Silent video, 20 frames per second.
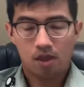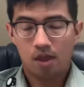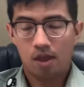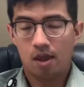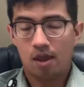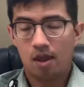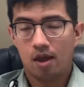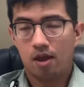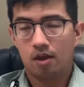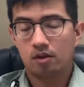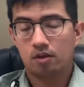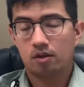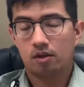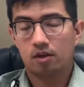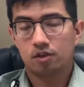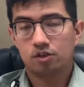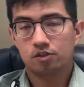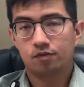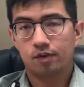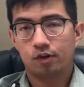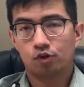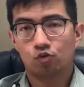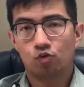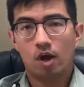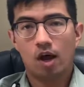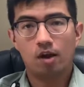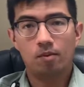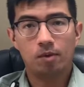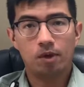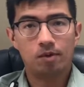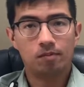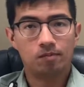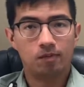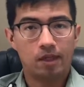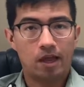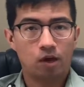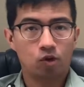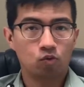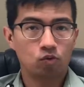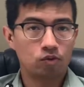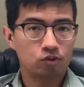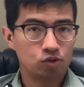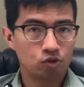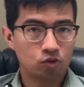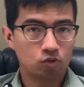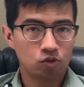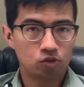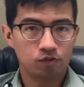and sphincterotomy, lateral internal